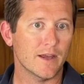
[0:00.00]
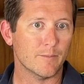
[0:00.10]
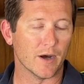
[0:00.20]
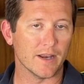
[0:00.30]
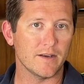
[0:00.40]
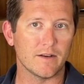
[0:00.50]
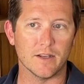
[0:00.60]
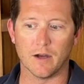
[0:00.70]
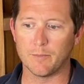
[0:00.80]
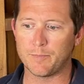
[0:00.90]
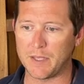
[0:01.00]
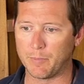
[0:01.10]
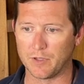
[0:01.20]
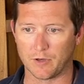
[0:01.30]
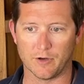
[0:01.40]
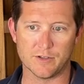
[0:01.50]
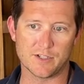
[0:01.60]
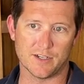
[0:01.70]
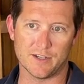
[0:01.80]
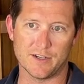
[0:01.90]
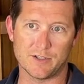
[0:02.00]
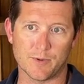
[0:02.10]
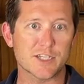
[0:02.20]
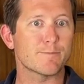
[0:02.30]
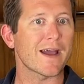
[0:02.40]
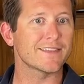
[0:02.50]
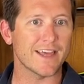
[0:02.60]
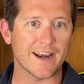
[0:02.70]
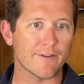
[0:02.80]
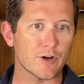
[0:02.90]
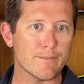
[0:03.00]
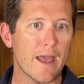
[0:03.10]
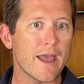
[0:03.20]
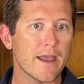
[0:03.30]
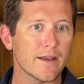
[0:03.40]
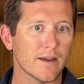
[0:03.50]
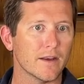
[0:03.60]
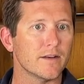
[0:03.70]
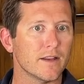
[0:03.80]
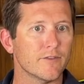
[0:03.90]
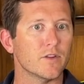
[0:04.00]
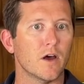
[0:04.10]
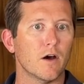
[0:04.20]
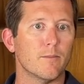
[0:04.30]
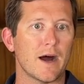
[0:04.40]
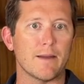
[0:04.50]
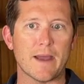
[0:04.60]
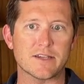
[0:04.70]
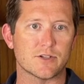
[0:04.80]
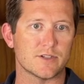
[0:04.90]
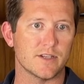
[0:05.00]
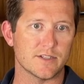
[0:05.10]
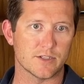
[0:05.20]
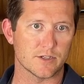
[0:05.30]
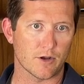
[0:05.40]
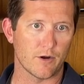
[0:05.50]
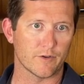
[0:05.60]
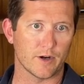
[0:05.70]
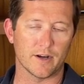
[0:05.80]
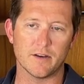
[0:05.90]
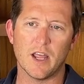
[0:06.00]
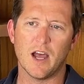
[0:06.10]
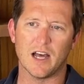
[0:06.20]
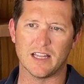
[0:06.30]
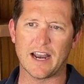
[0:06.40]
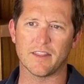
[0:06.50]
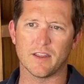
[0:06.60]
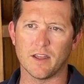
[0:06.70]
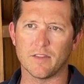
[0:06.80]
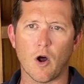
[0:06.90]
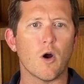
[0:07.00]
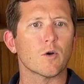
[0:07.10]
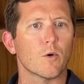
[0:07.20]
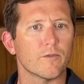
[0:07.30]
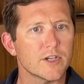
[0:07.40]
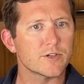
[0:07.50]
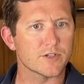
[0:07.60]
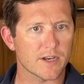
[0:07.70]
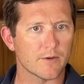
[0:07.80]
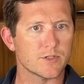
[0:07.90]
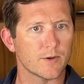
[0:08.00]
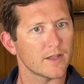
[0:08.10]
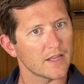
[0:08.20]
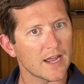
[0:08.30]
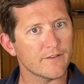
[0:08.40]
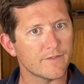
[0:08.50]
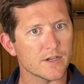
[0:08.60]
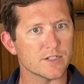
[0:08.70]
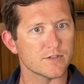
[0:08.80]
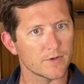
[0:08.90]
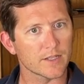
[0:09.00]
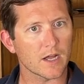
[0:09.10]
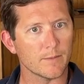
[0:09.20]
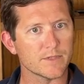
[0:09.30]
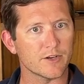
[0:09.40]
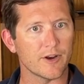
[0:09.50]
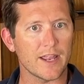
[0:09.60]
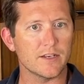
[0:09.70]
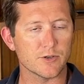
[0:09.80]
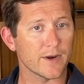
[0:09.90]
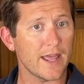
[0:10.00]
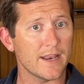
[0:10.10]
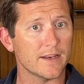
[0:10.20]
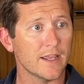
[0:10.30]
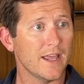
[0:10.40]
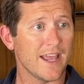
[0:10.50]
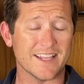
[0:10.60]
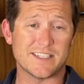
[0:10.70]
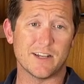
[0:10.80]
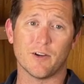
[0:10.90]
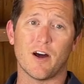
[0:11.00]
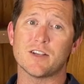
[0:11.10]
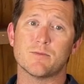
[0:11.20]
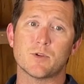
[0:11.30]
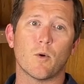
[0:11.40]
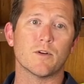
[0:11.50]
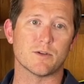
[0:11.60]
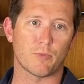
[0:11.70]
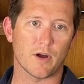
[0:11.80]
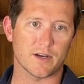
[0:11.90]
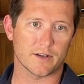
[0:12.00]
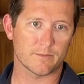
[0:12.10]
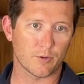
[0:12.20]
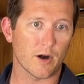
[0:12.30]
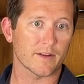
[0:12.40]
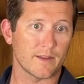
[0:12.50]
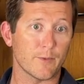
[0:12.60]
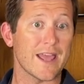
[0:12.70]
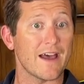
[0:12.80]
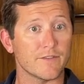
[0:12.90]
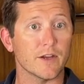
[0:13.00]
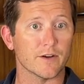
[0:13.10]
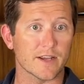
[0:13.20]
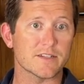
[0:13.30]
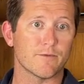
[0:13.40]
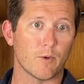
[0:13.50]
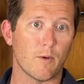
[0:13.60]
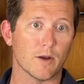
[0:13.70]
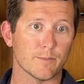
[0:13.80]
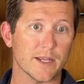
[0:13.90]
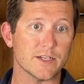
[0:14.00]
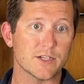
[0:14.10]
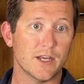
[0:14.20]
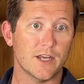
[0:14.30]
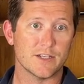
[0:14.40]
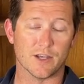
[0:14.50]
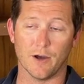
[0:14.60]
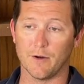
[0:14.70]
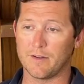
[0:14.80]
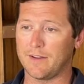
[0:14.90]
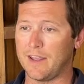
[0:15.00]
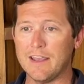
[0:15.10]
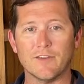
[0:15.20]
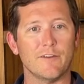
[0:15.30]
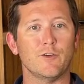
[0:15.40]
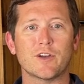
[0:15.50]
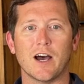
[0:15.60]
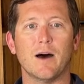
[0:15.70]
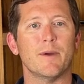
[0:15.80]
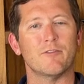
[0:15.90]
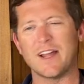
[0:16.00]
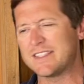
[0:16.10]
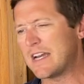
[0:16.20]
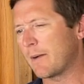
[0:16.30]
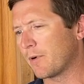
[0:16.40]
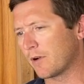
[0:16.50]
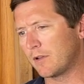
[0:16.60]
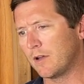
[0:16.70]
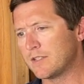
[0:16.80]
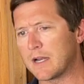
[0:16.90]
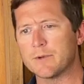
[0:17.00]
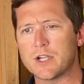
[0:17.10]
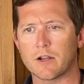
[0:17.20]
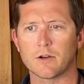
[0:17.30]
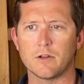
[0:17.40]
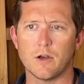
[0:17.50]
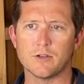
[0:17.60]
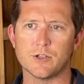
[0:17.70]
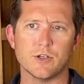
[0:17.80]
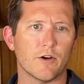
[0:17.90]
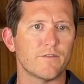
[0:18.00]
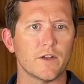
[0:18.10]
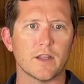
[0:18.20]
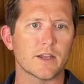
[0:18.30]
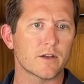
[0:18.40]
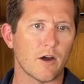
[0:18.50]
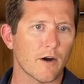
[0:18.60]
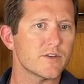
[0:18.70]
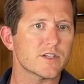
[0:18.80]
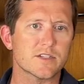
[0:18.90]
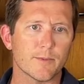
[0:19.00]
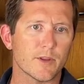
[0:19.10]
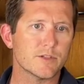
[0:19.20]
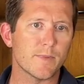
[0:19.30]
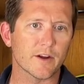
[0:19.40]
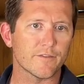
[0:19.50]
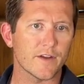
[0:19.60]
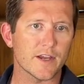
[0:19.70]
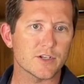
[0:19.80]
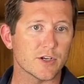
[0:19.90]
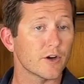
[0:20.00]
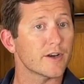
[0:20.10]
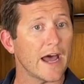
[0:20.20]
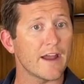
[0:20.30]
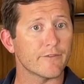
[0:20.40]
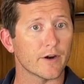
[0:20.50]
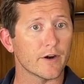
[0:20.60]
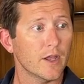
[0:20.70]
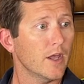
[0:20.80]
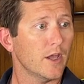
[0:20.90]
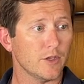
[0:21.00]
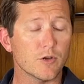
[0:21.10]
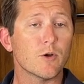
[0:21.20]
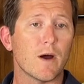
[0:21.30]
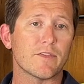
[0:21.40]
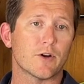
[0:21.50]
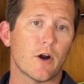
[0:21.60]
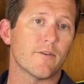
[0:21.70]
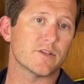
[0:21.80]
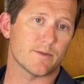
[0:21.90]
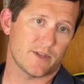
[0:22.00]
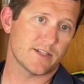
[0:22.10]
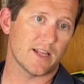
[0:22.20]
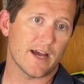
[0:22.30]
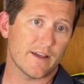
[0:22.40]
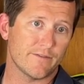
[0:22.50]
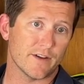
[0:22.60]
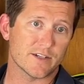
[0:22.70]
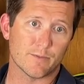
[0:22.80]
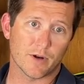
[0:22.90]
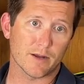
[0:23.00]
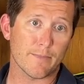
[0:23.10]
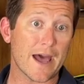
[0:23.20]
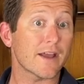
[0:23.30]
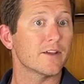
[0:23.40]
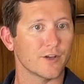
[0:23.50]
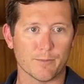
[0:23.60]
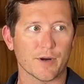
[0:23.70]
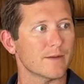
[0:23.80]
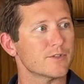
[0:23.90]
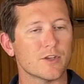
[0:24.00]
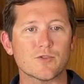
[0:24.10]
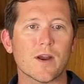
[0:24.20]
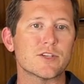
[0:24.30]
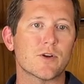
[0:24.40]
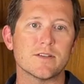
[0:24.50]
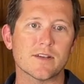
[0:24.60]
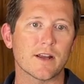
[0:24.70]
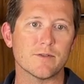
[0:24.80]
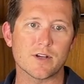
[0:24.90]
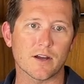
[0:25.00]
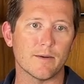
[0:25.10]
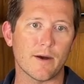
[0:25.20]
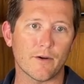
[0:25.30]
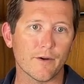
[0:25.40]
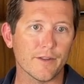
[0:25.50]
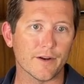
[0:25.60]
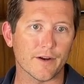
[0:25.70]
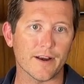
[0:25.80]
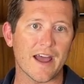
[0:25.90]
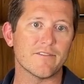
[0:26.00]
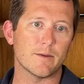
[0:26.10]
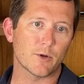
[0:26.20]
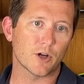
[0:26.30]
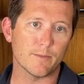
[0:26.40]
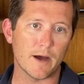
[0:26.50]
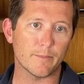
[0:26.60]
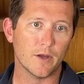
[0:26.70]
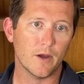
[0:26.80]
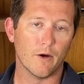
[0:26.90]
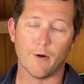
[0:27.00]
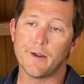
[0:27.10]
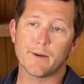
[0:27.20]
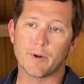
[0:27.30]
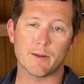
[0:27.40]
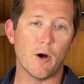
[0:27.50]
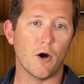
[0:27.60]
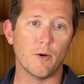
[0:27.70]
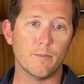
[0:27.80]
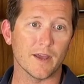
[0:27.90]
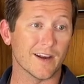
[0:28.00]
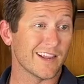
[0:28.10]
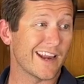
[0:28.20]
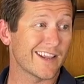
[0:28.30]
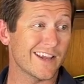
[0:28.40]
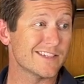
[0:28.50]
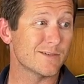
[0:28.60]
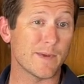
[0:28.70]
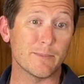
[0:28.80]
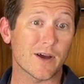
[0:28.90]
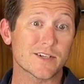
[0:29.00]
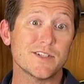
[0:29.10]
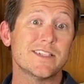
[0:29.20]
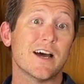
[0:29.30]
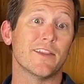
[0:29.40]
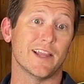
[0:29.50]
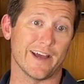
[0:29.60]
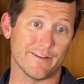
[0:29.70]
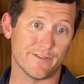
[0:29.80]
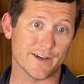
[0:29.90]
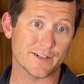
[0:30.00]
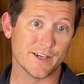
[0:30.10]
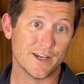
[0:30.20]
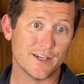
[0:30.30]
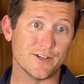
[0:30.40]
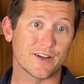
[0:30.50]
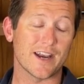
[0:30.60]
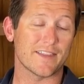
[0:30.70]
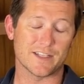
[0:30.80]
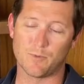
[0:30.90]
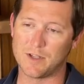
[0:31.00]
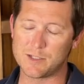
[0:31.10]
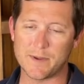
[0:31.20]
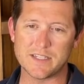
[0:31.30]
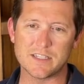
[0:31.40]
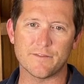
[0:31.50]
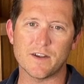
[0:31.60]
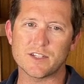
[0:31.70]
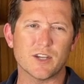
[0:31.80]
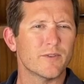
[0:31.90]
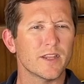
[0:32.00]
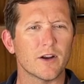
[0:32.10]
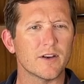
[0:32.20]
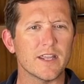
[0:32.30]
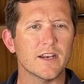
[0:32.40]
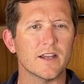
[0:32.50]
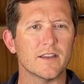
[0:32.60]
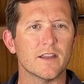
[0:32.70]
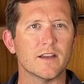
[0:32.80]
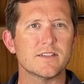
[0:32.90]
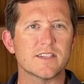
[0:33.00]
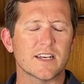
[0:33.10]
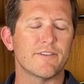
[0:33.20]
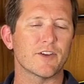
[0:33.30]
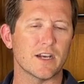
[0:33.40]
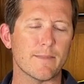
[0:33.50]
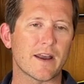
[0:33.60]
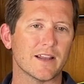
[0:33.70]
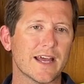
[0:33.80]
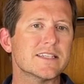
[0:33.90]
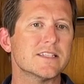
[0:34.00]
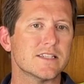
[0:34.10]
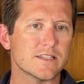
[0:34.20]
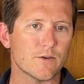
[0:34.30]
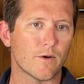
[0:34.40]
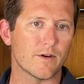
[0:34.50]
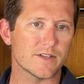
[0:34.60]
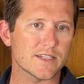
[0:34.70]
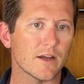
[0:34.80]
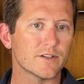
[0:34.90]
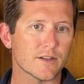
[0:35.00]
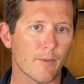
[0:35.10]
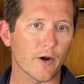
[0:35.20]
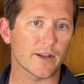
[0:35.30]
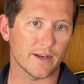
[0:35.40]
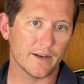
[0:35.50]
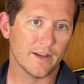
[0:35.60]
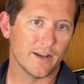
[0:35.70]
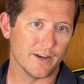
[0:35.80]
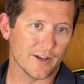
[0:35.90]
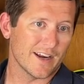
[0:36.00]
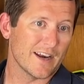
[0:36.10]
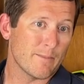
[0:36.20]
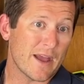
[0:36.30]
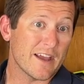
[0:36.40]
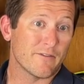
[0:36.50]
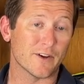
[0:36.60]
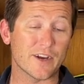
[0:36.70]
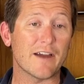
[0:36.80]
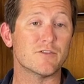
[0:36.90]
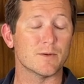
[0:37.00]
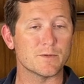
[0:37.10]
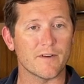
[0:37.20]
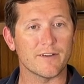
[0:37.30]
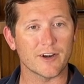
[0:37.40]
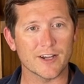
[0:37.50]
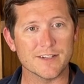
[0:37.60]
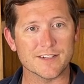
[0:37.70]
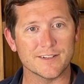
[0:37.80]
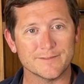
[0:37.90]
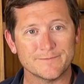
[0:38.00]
But you know, people learn to expect that every May. And even though my master's thesis is over and a lot of the hardcore research that I was doing on lionfish has really come to an end, it's still an awesome tourism product that we have here in Destin-Fort Walton Beach. So even if you come in red snapper or clothes, amberjack or clothes, you don't feel like harvesting some of those bigger fish and you're a diver, you can go out there and harvest some of these lionfish and bring them back. You can bring them to those restaurants like I was talking about earlier and have them cook them up. Or you can bring them home. In a lot of cases, people actually sell the lionfish. So you can, that's one species of fish that you really don't need a significant amount of licenses in order to sell to the market. And you can end up paying for your dive trips very, very easy.